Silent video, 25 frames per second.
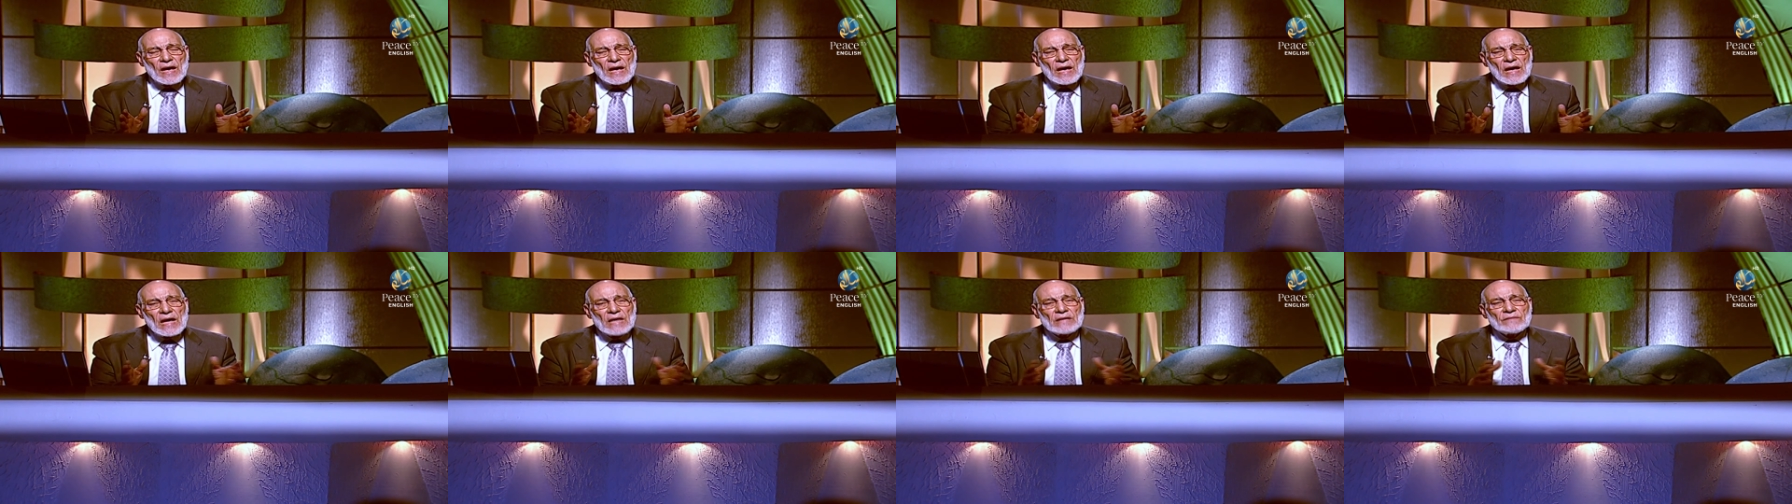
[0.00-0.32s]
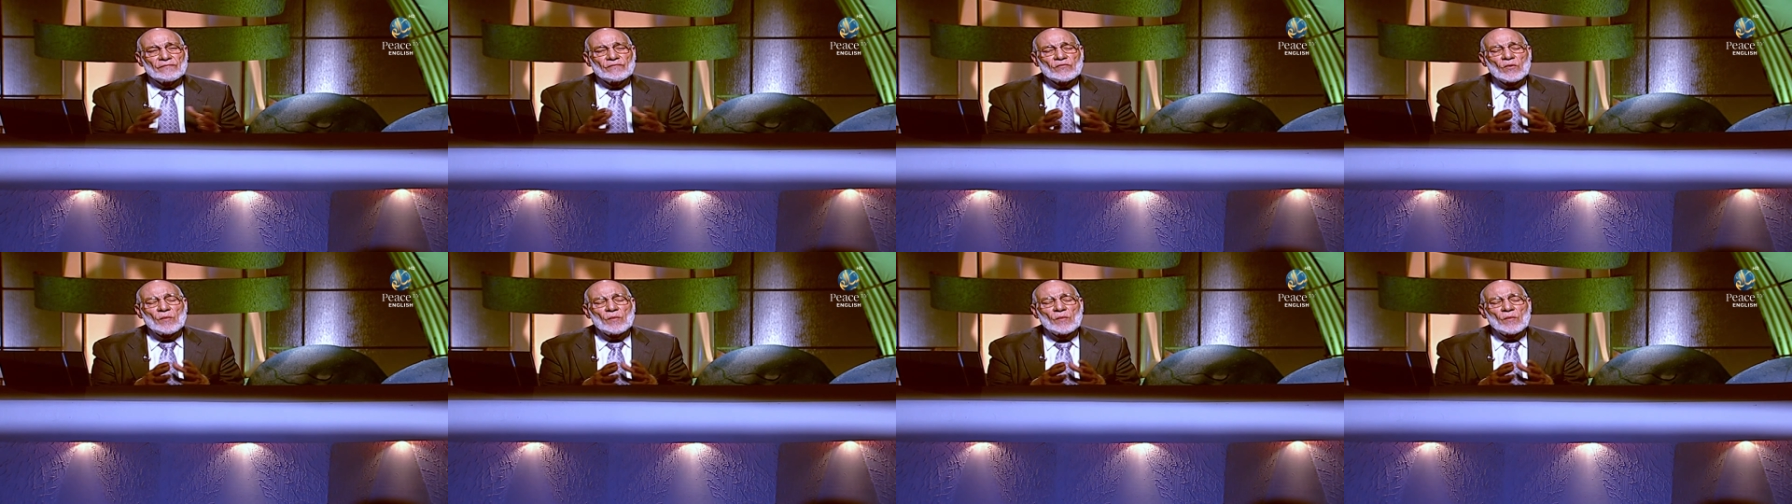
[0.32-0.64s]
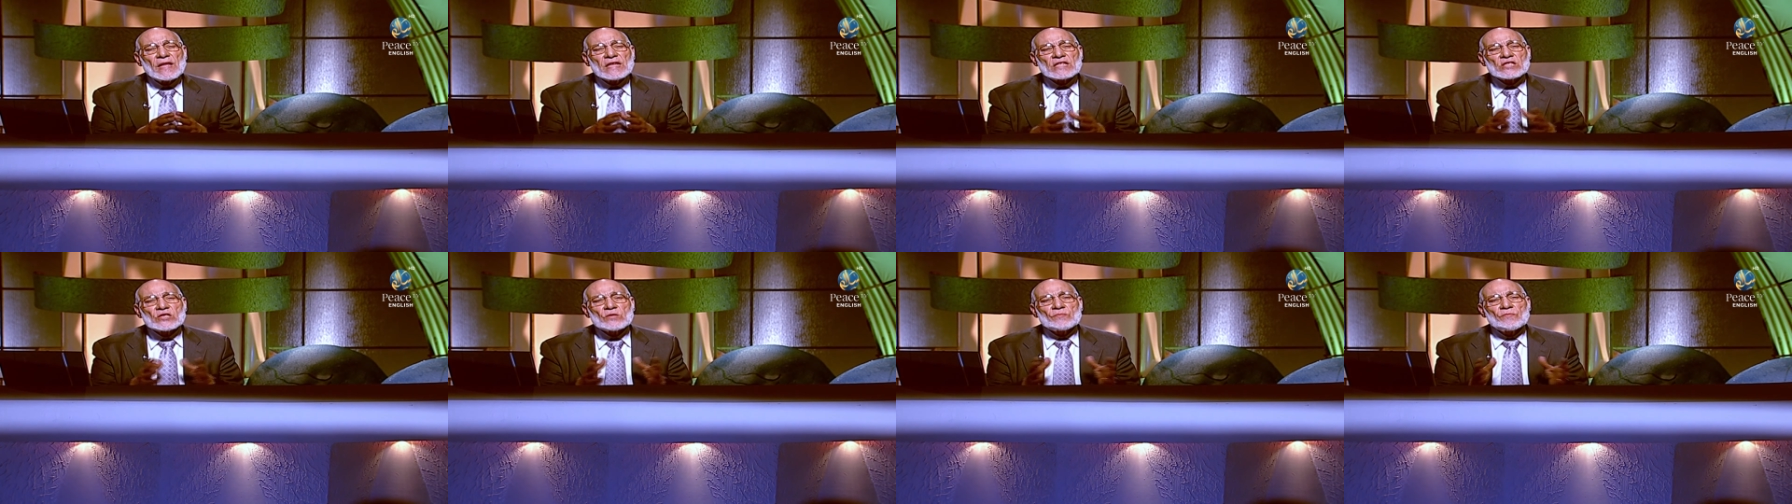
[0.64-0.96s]
And from
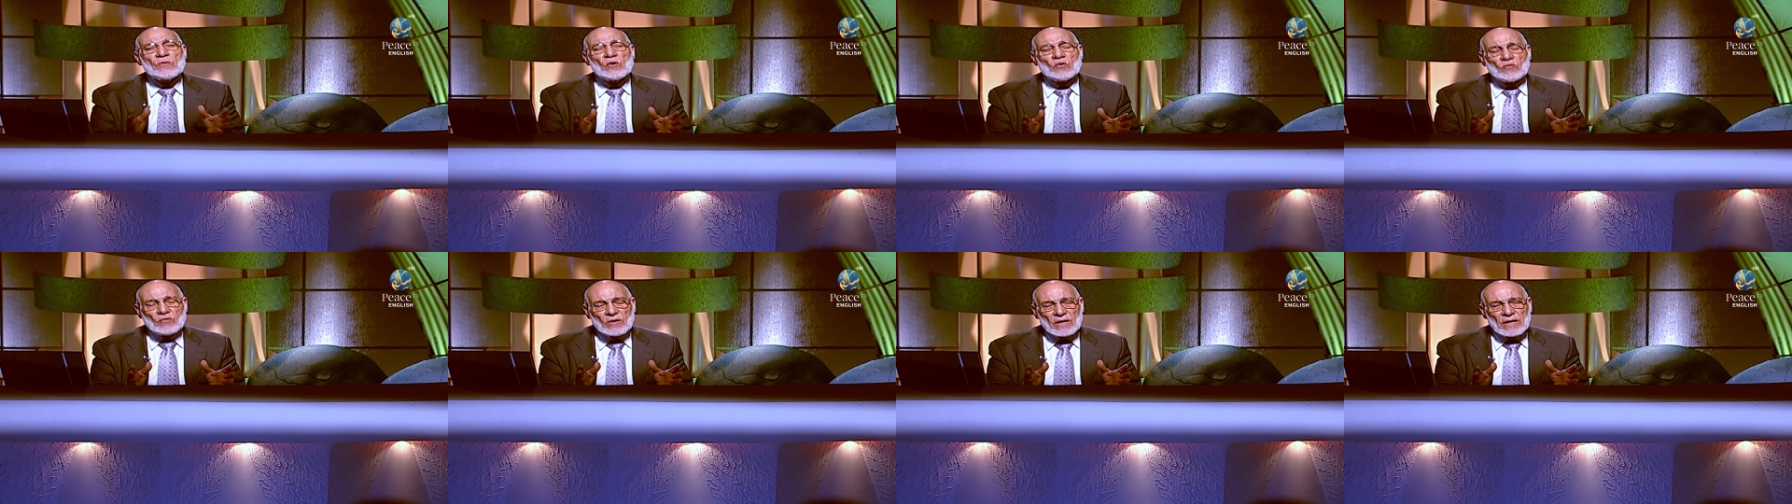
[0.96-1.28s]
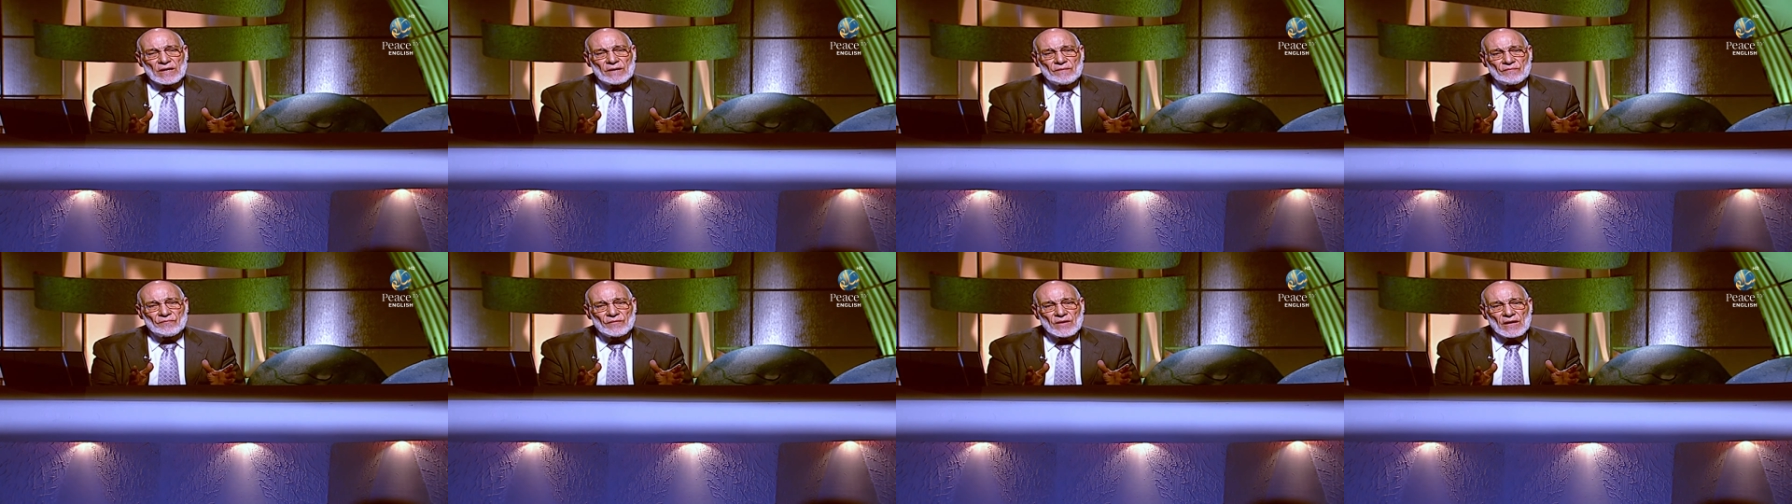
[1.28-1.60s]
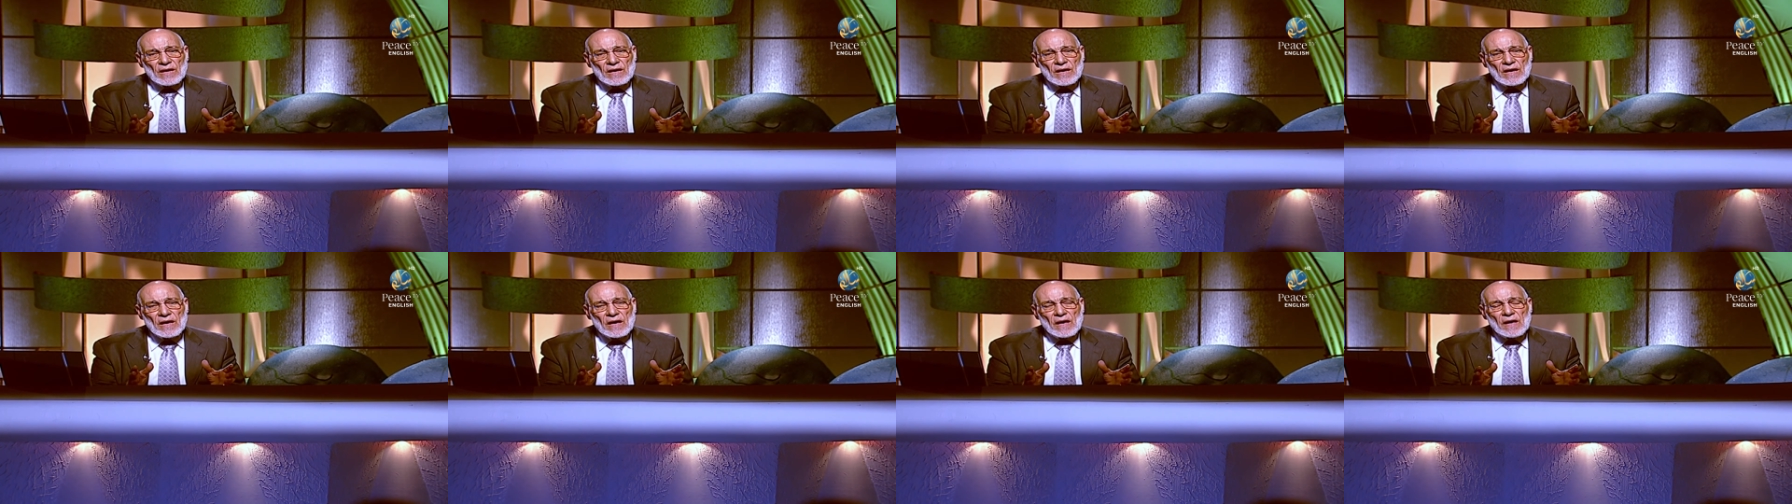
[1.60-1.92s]
that smoke,
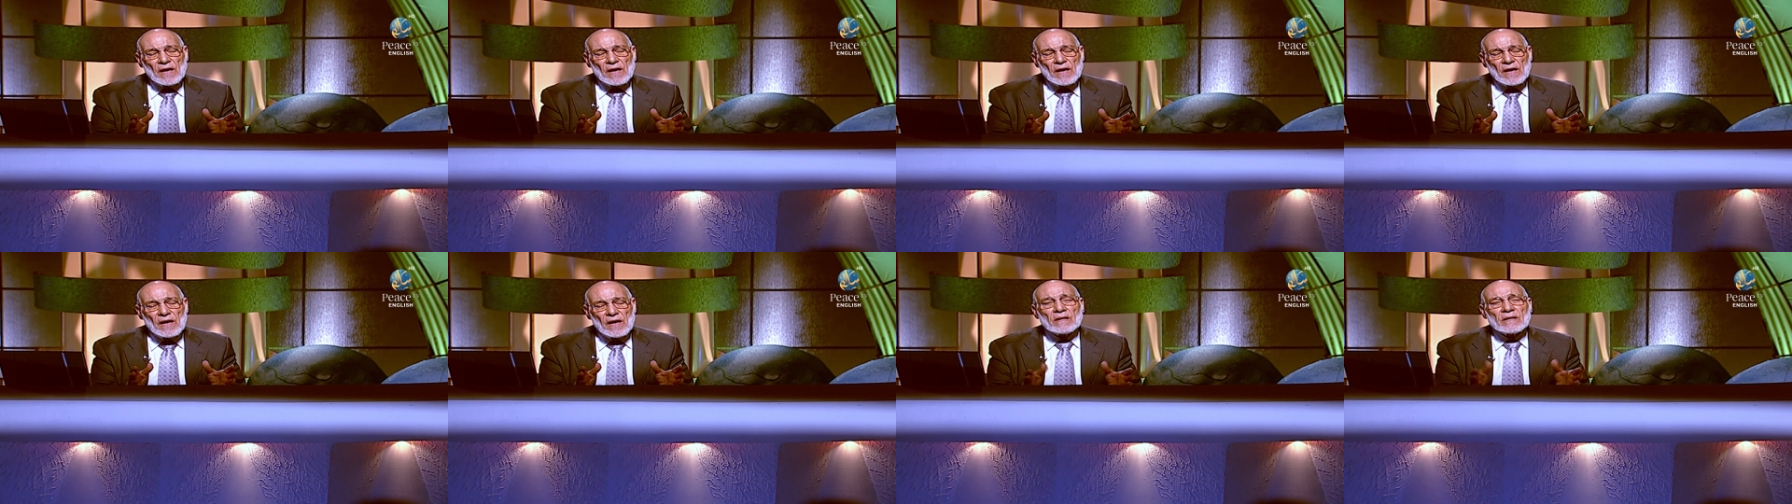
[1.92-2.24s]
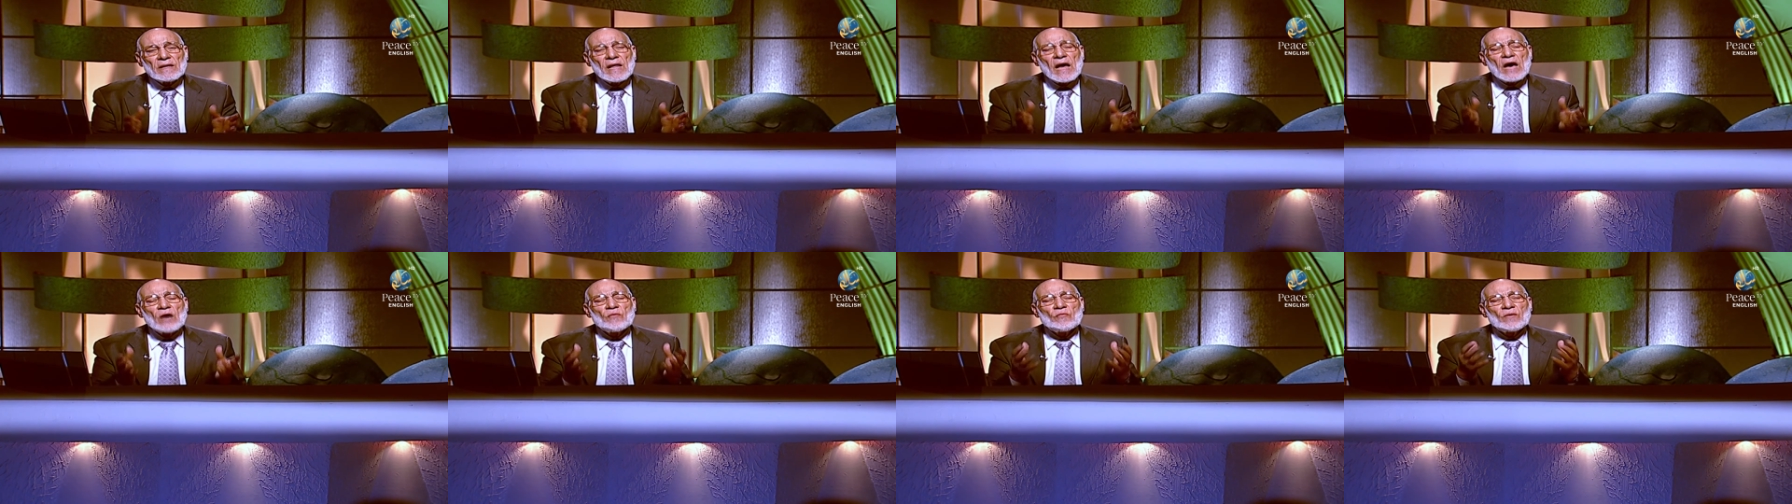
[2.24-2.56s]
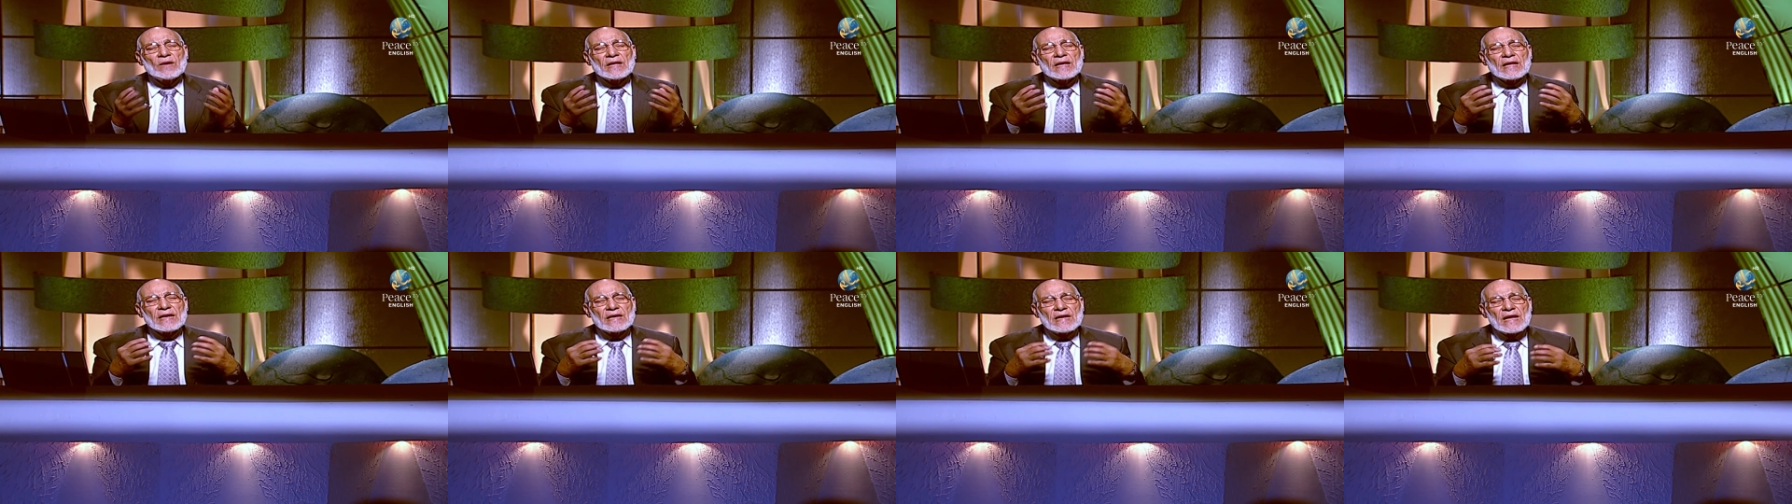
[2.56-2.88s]
Allah will
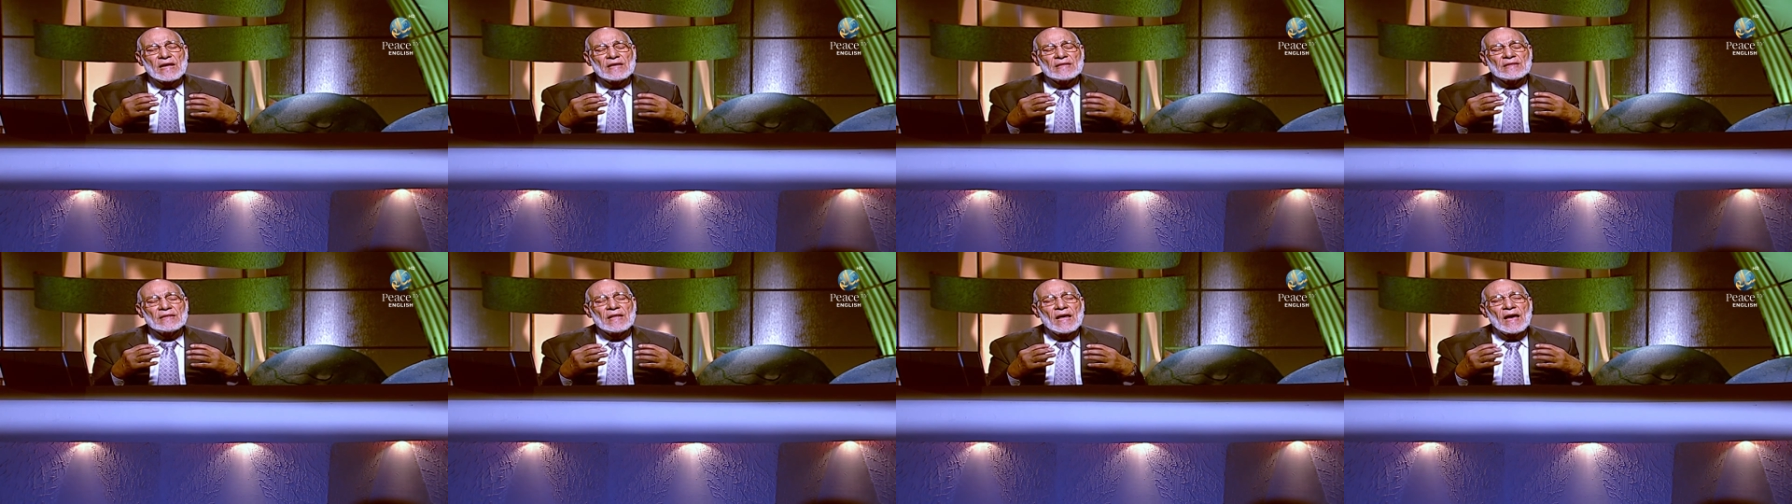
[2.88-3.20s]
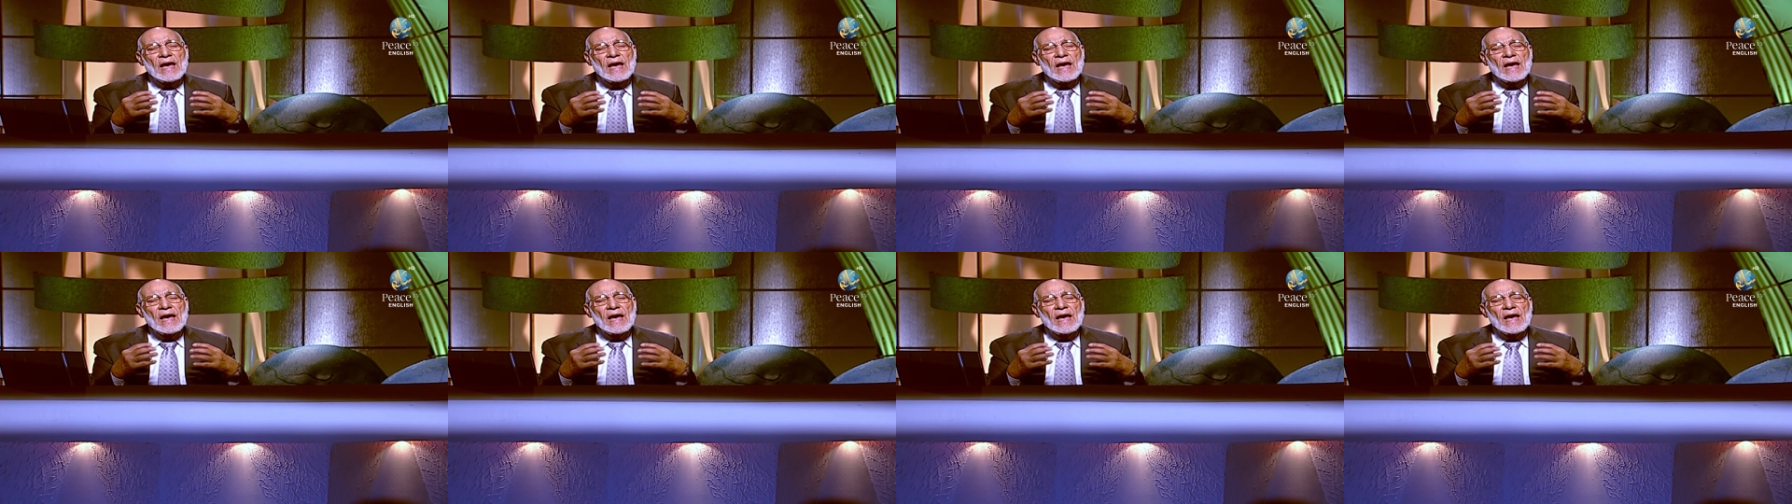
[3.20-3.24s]
create